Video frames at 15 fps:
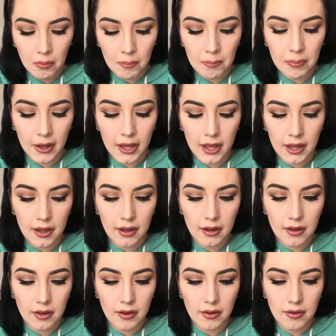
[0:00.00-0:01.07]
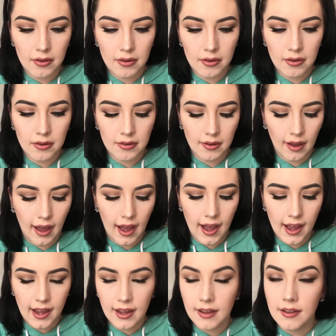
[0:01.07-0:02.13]
but
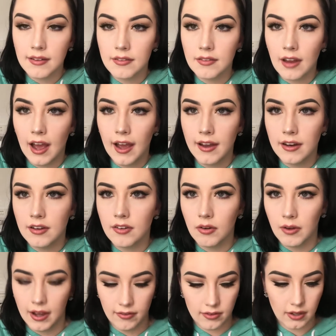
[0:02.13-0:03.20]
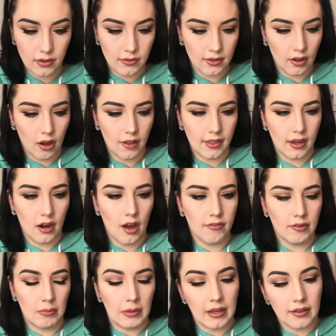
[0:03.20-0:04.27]
I don't have to use it all that
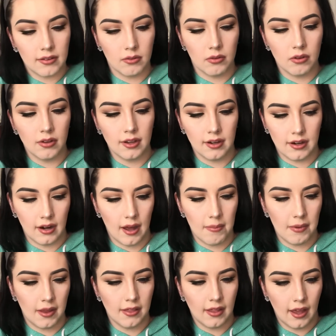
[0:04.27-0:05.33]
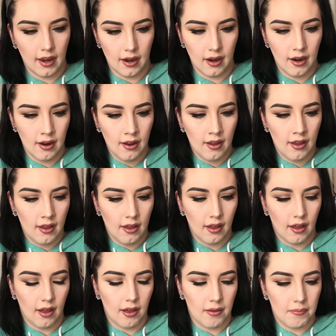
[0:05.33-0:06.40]
often because it will clear it up, and
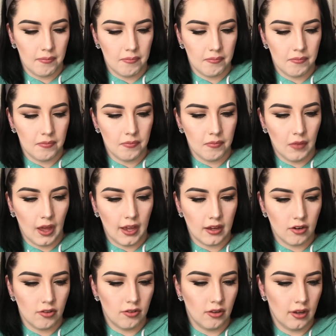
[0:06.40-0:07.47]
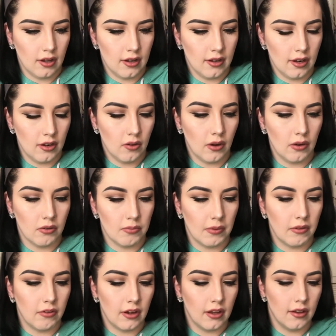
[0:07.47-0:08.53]
then I can just continue on with my
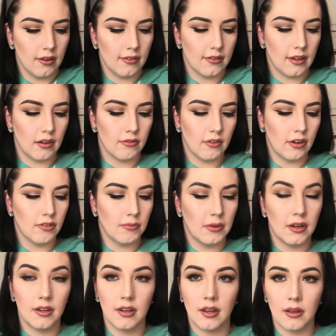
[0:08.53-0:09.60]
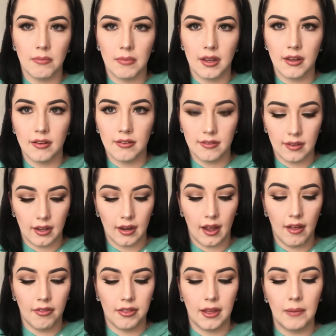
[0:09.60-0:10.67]
regular skin regimen to keep my skin
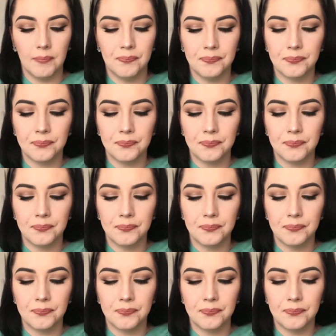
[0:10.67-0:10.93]
healthy.